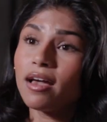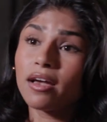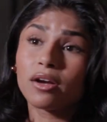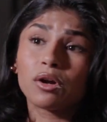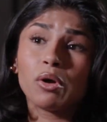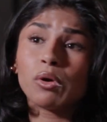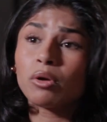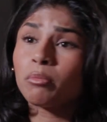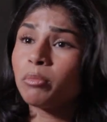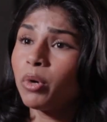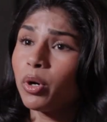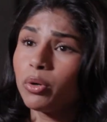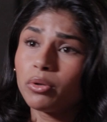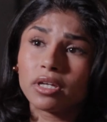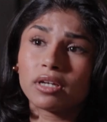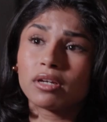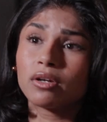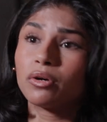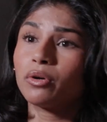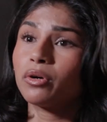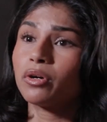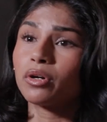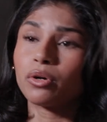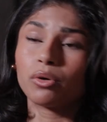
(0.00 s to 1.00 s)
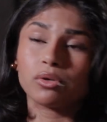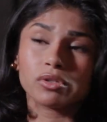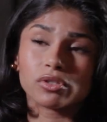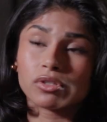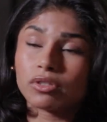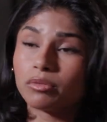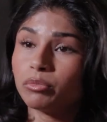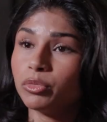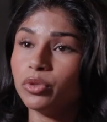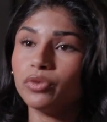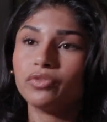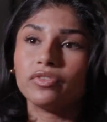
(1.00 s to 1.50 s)
going bowling or going to
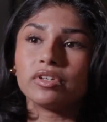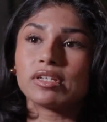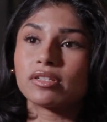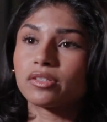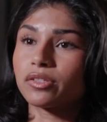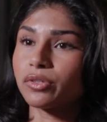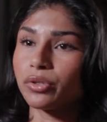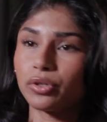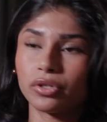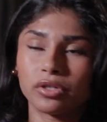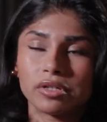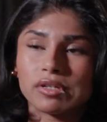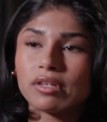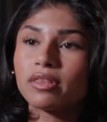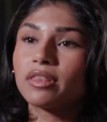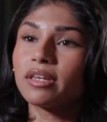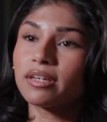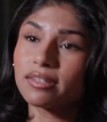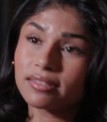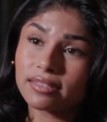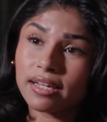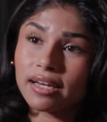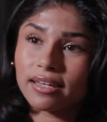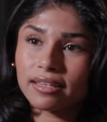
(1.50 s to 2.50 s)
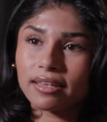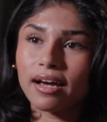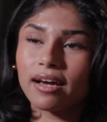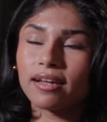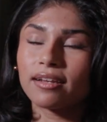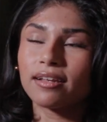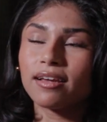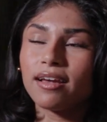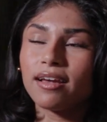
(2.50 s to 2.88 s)
the movies or things like that.